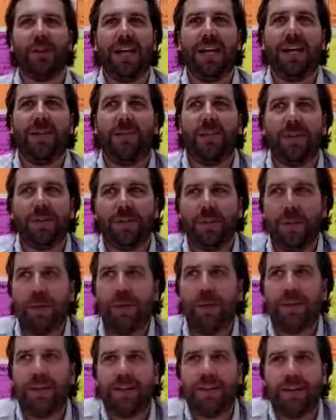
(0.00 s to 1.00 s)
there's
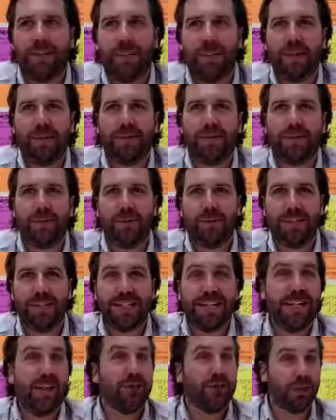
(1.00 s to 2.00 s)
people at companies whose
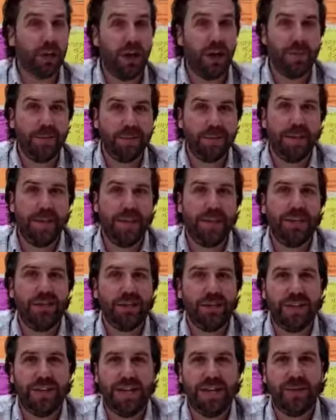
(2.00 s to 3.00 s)
entire job is
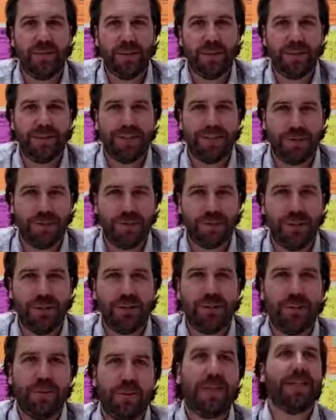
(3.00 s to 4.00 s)
managing the AWS
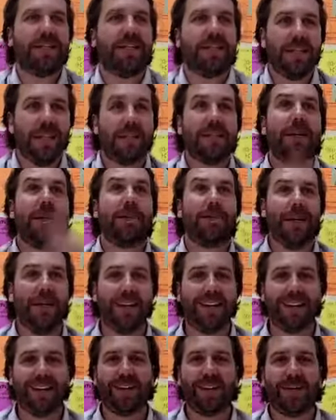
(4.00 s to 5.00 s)
infrastructure, because it does get
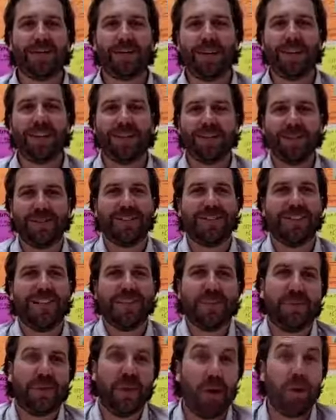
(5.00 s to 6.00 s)
big and complex. So it's
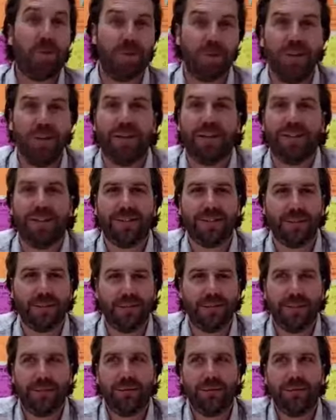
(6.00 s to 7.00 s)
not to be overlooked as
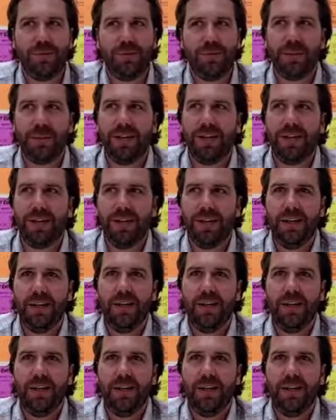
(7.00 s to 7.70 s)
too simple. But